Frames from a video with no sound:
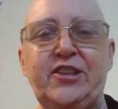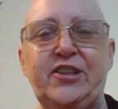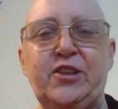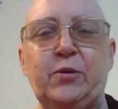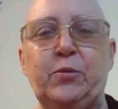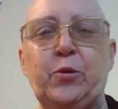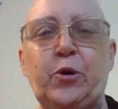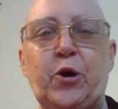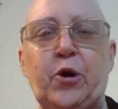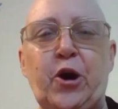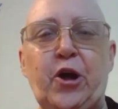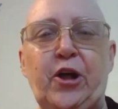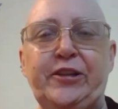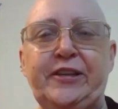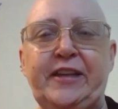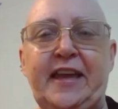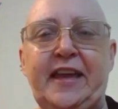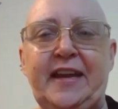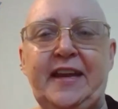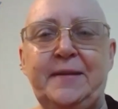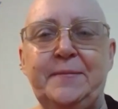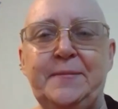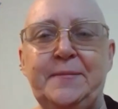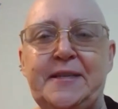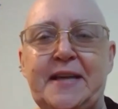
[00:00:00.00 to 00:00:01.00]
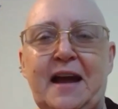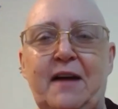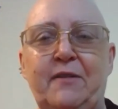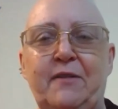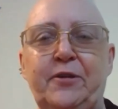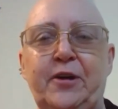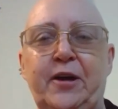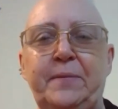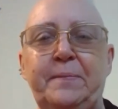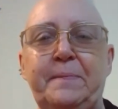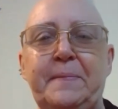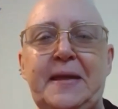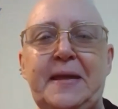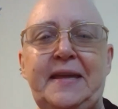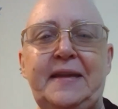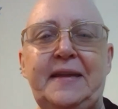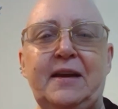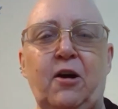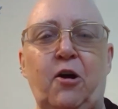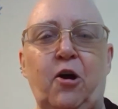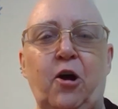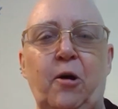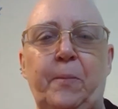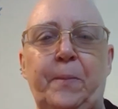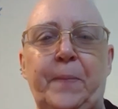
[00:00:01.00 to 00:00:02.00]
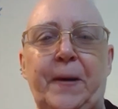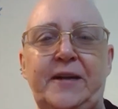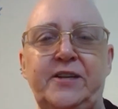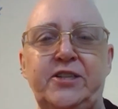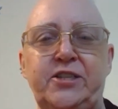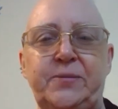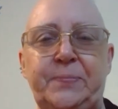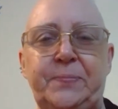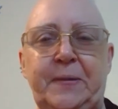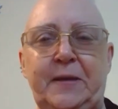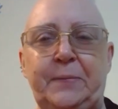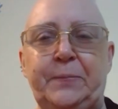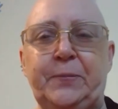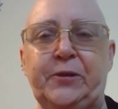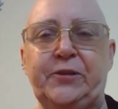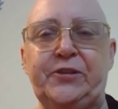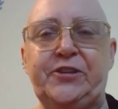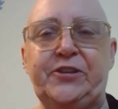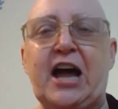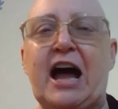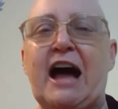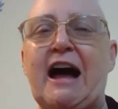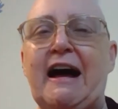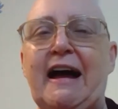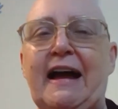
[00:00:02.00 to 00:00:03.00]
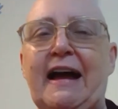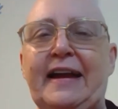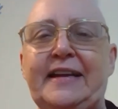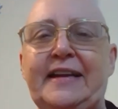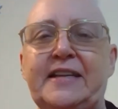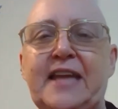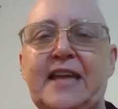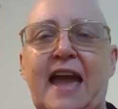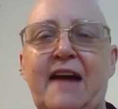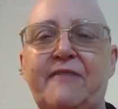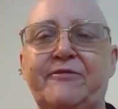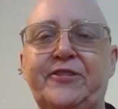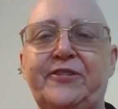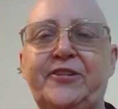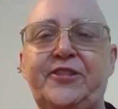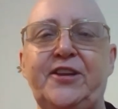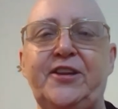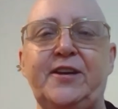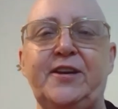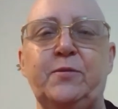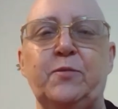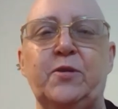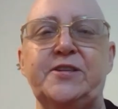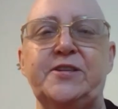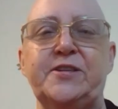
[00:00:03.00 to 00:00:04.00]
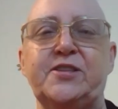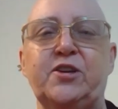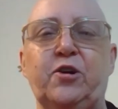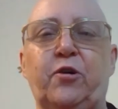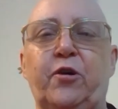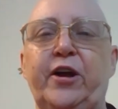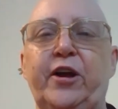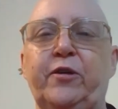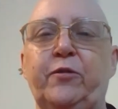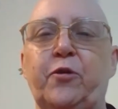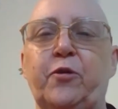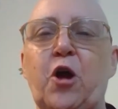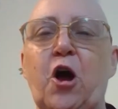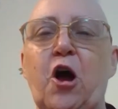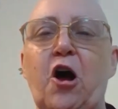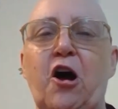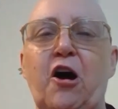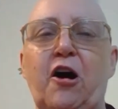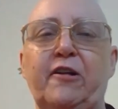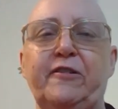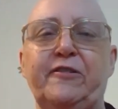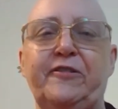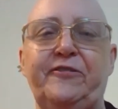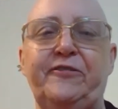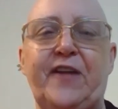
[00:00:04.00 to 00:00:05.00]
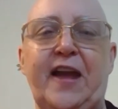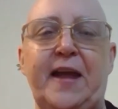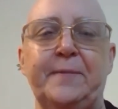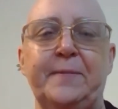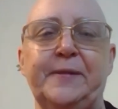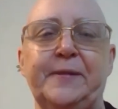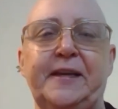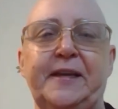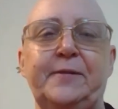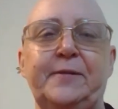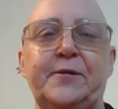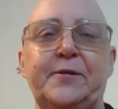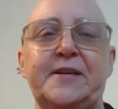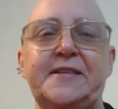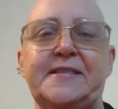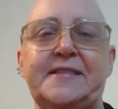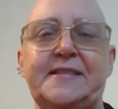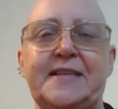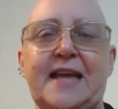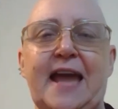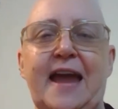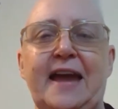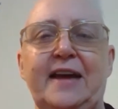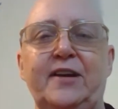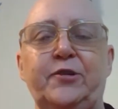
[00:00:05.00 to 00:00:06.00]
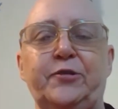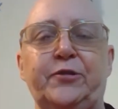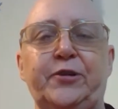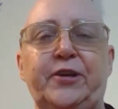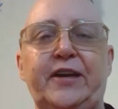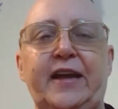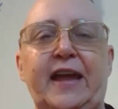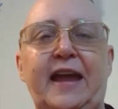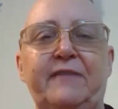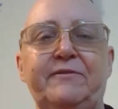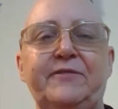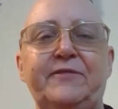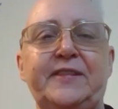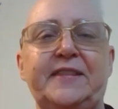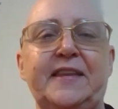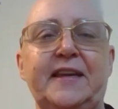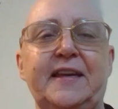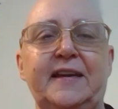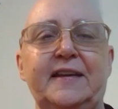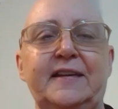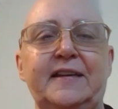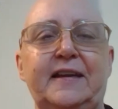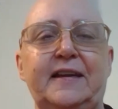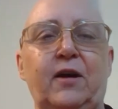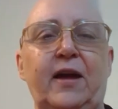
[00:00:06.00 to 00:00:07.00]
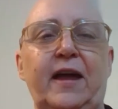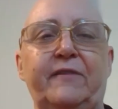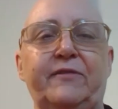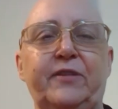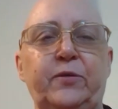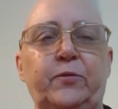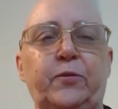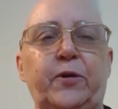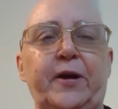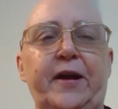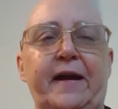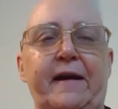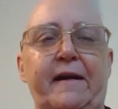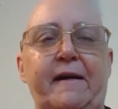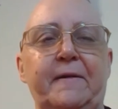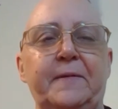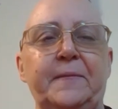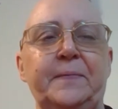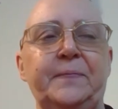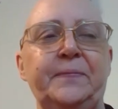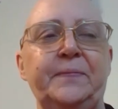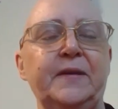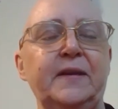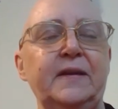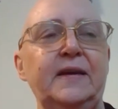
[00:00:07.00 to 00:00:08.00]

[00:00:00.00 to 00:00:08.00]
The world came down on me. A whole bunch of people died. Everything was going wrong. Family was angry, everything, everywhere.